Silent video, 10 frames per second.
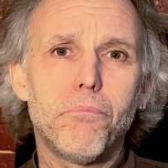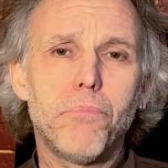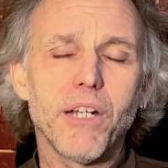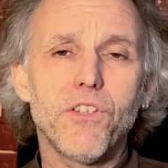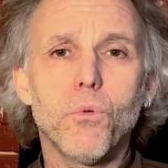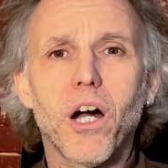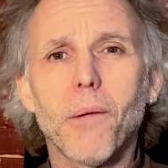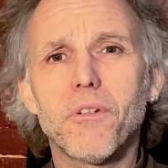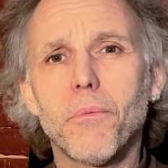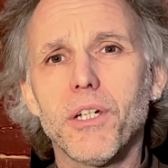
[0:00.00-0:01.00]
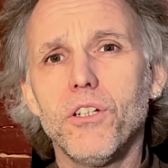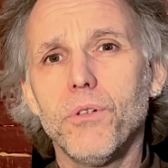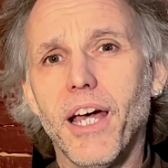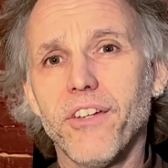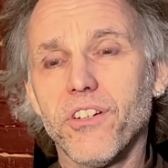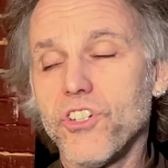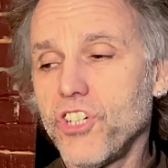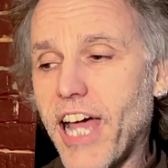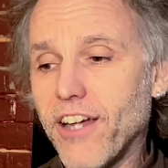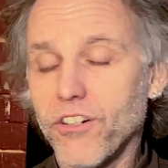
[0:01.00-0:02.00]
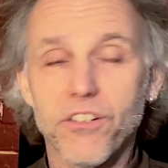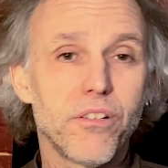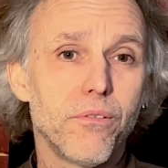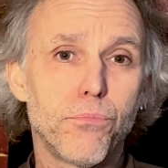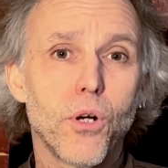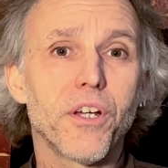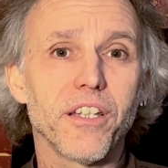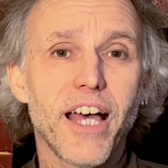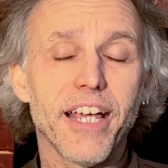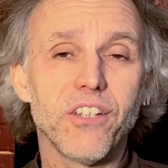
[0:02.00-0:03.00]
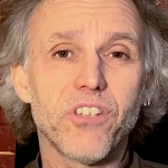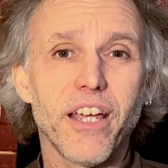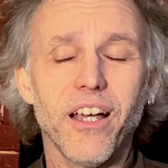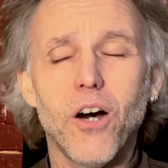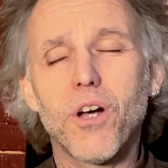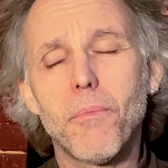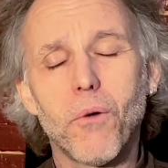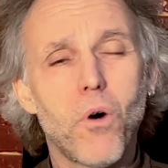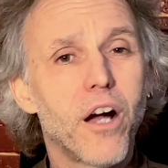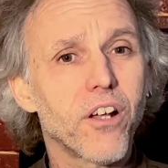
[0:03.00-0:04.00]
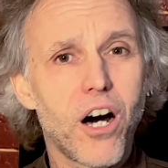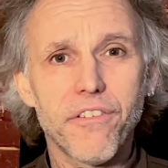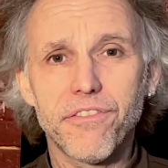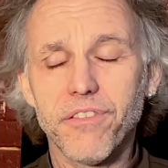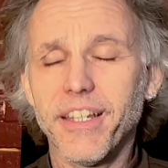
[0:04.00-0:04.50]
But if you walk up to somebody who has a shattered, broken leg and say, oh, come on, walk it off.